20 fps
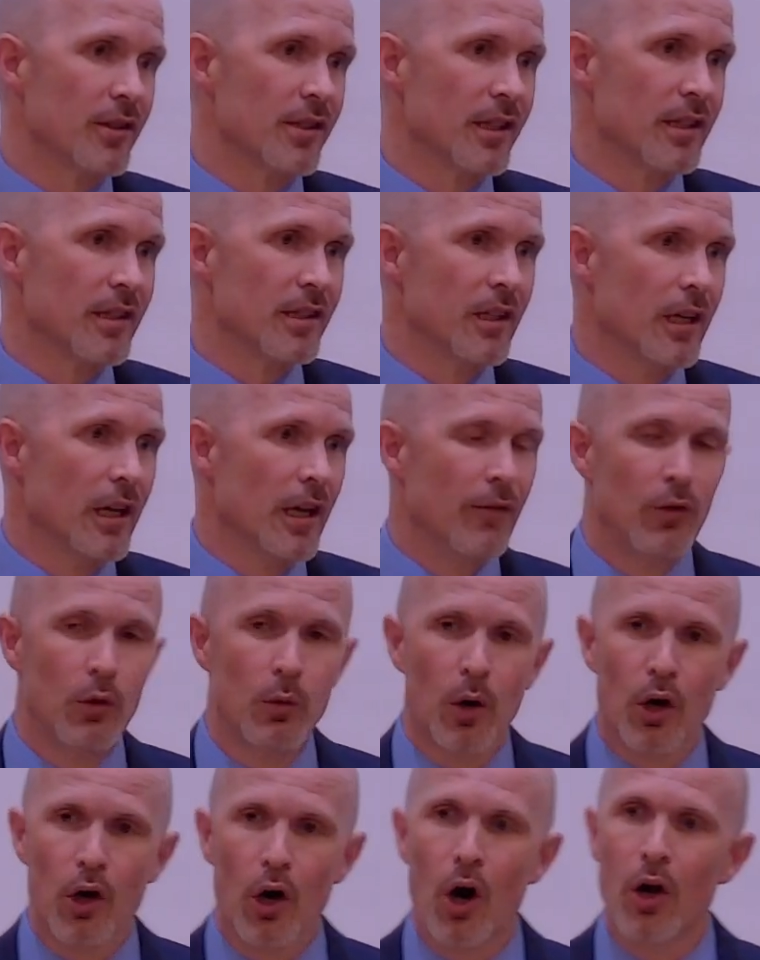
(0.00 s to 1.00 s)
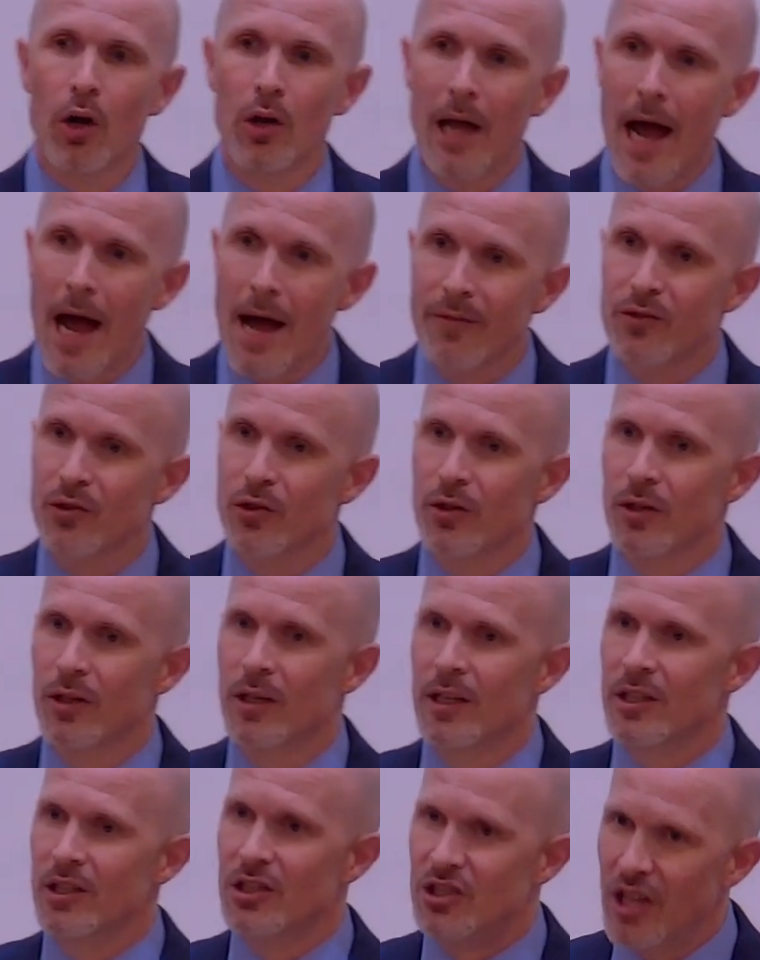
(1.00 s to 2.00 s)
And if you recall, after
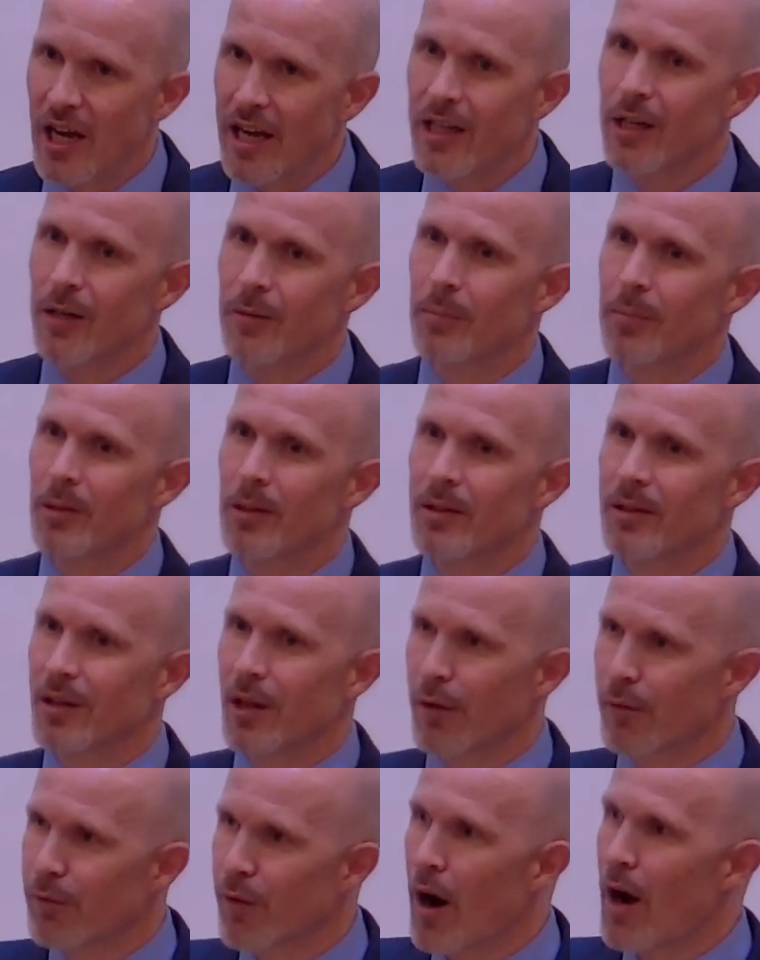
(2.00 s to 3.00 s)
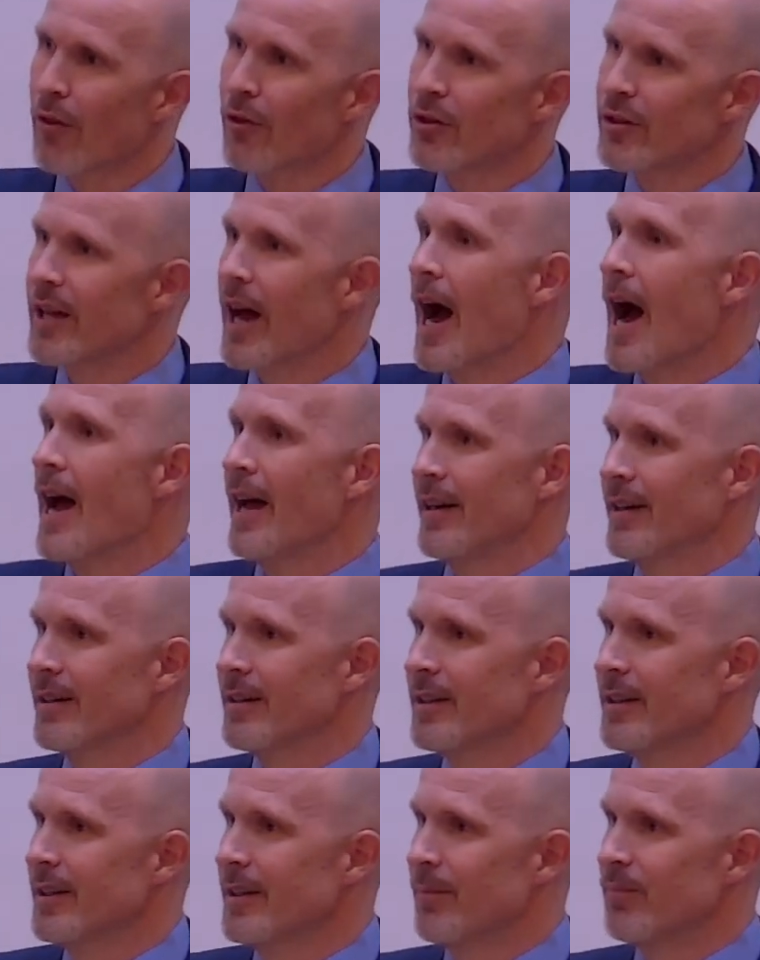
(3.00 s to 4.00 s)
Jacob, their father, died,
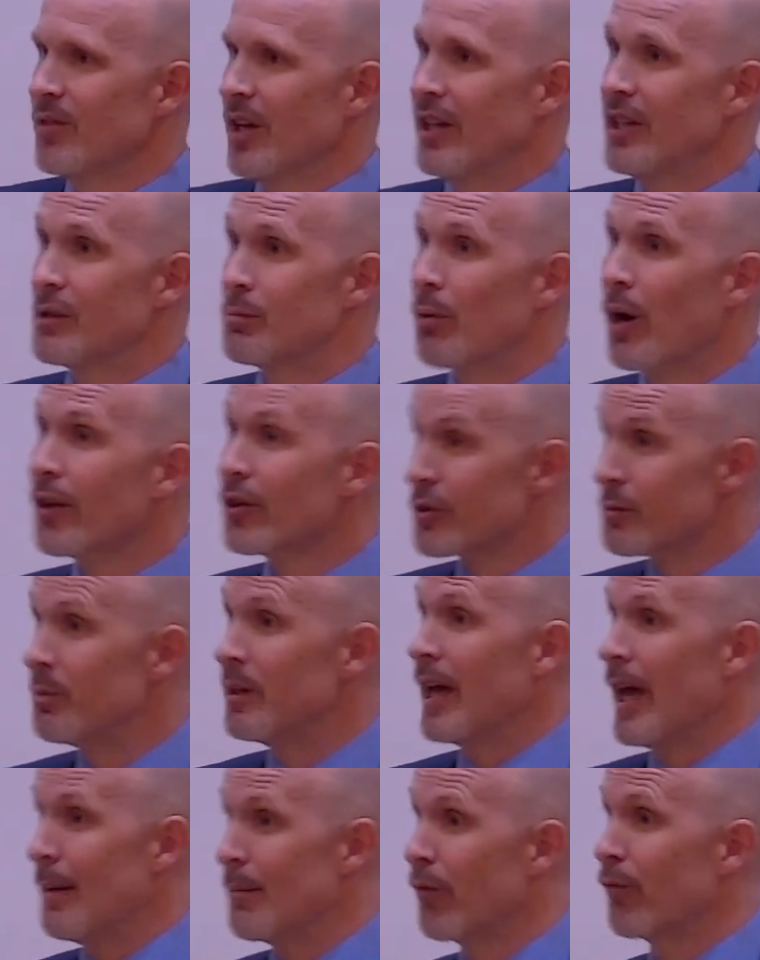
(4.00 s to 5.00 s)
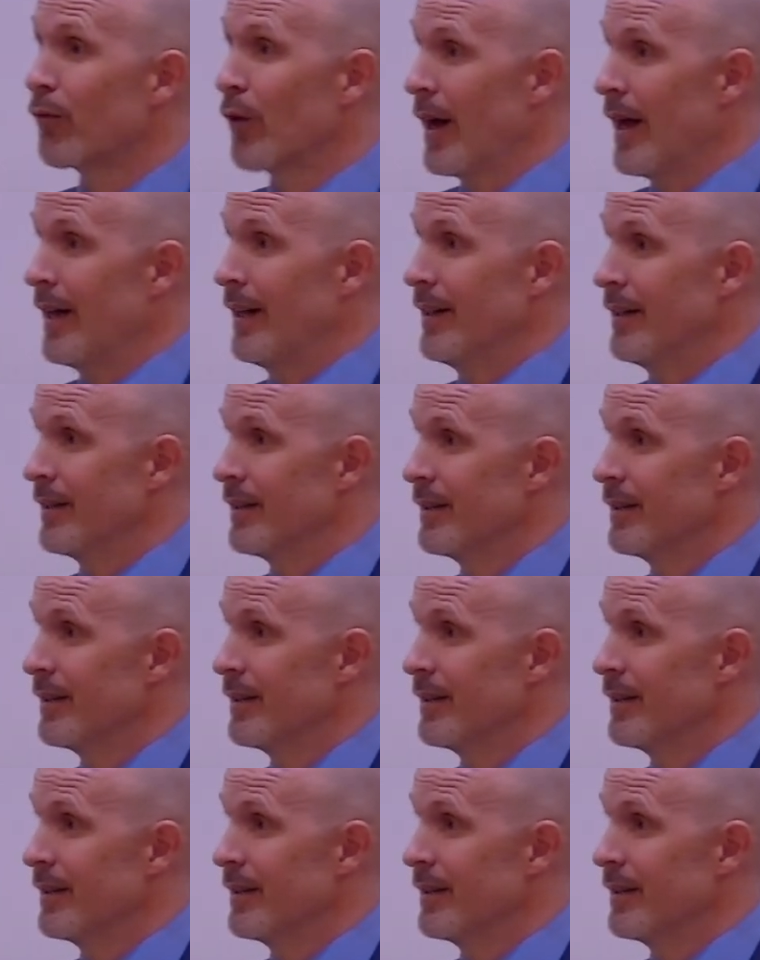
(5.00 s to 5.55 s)
that his brothers became afraid.